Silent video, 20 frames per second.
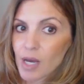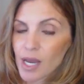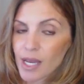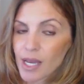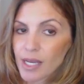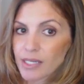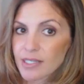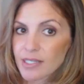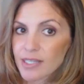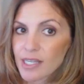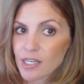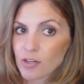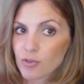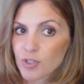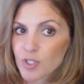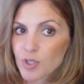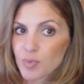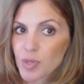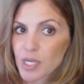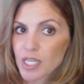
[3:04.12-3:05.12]
my
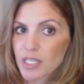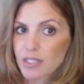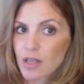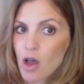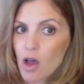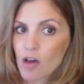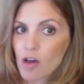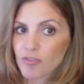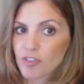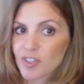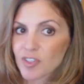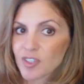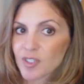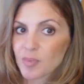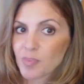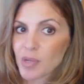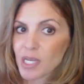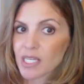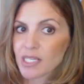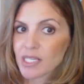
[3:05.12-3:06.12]
sacred space, office
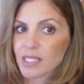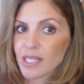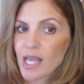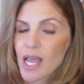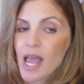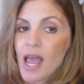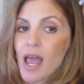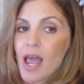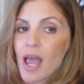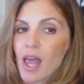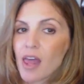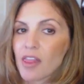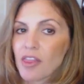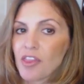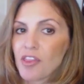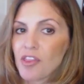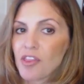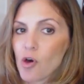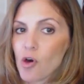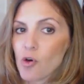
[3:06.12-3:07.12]
space.
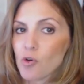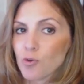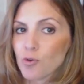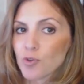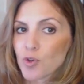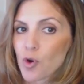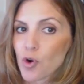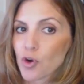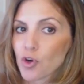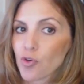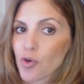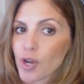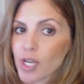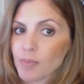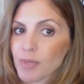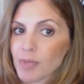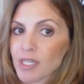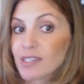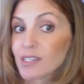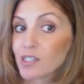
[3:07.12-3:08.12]
And those are
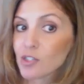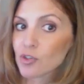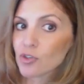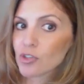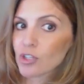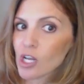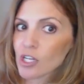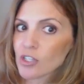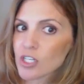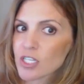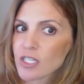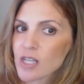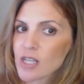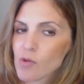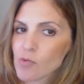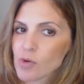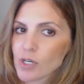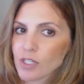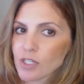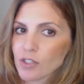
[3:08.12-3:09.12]
great. My sister-in-law just
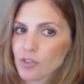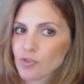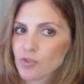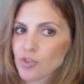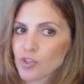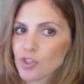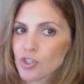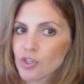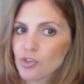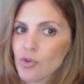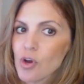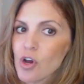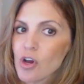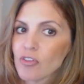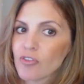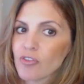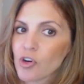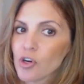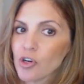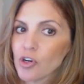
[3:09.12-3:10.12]
got one of those too
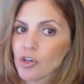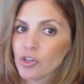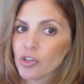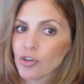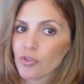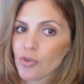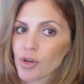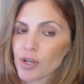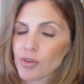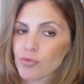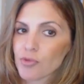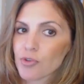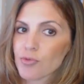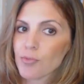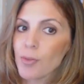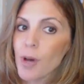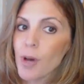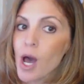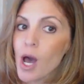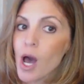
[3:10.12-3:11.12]
for her great
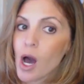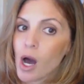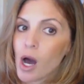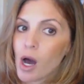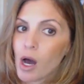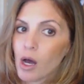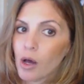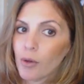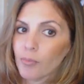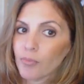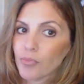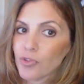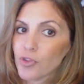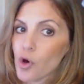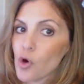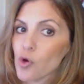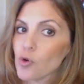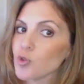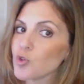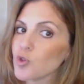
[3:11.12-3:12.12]
room.
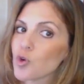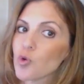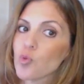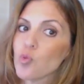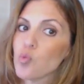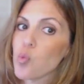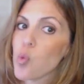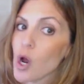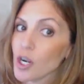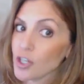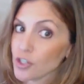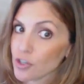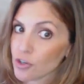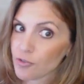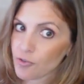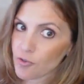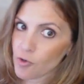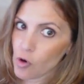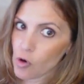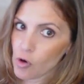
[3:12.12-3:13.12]
Those are
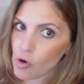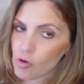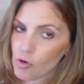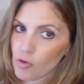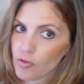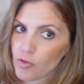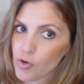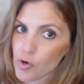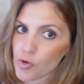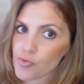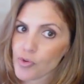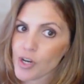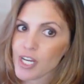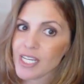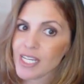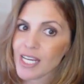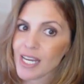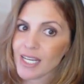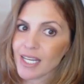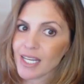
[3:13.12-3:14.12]
wonderful for
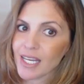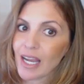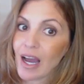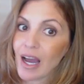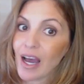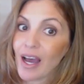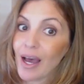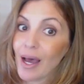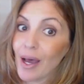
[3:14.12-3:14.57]
radiating